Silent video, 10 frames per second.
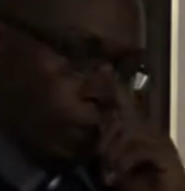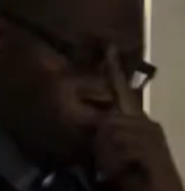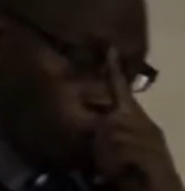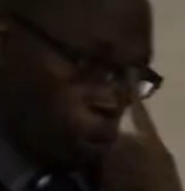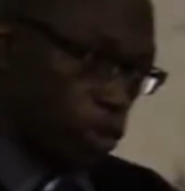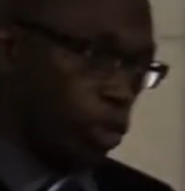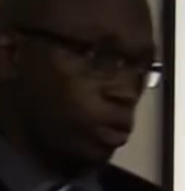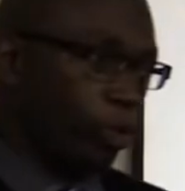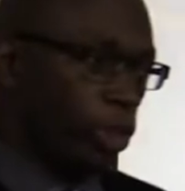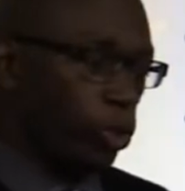Now
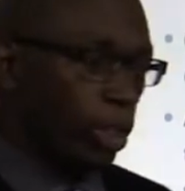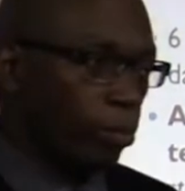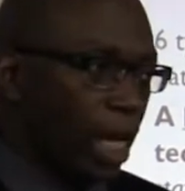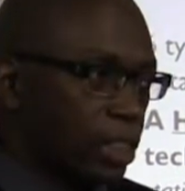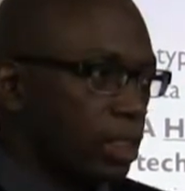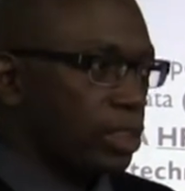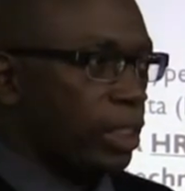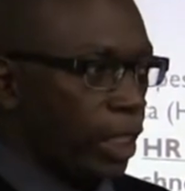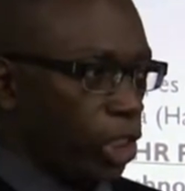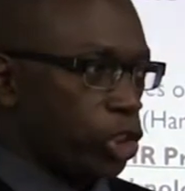we're doing masters
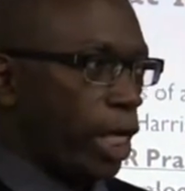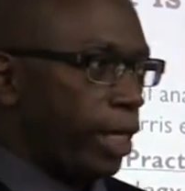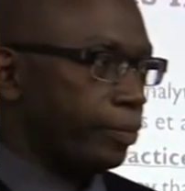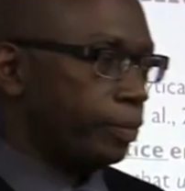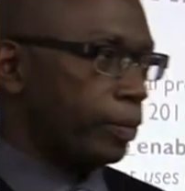in HR,